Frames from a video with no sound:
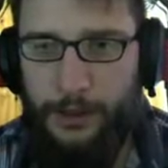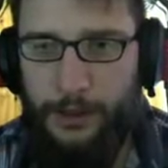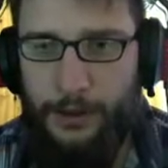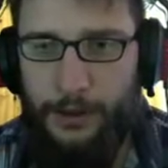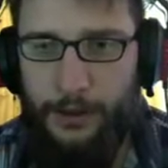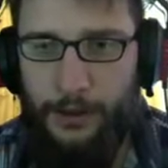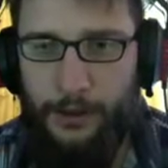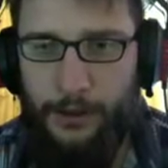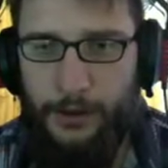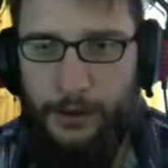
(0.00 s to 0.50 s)

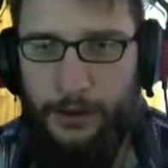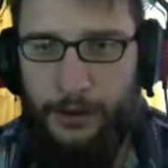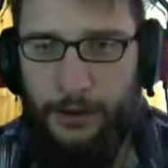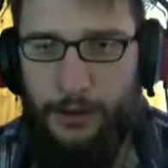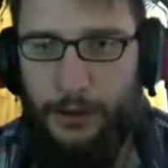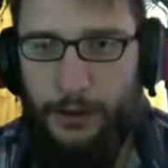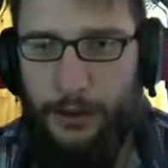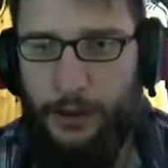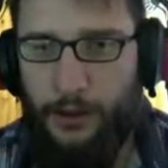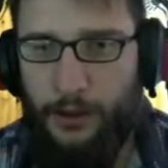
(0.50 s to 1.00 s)
Can't
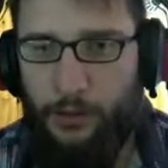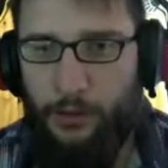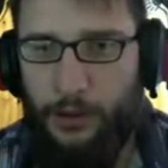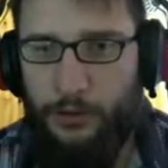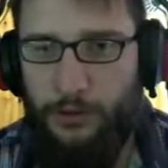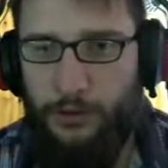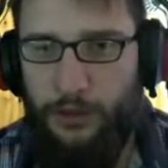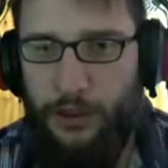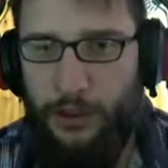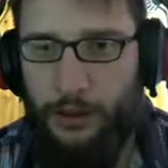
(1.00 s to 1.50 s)
get
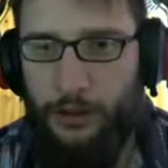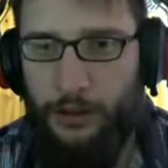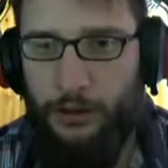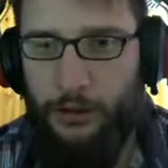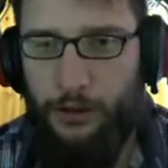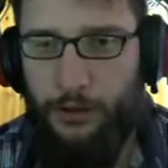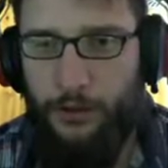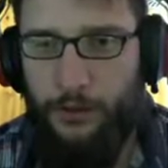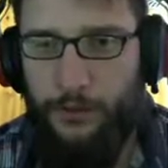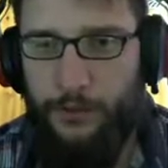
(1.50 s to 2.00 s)
around here.
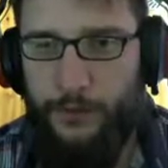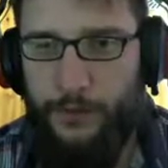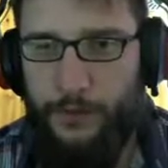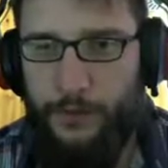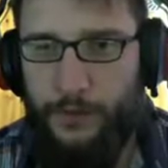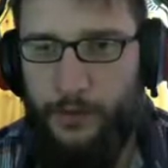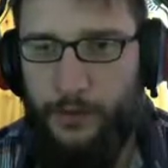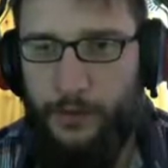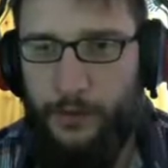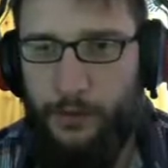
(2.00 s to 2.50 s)

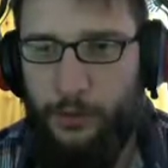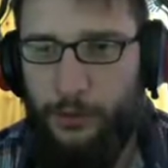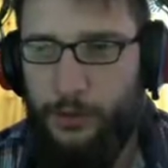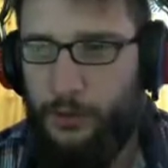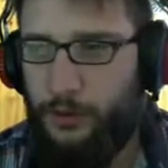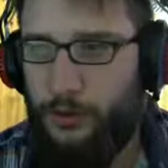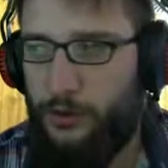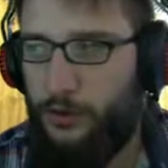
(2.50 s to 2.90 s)
Stupid.